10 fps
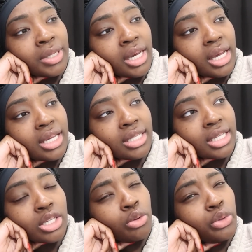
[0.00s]
because
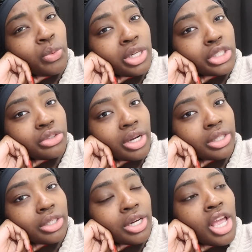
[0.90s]
it's only one
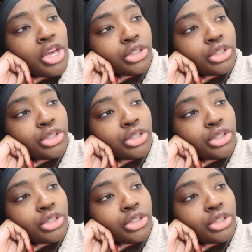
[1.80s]
instructor.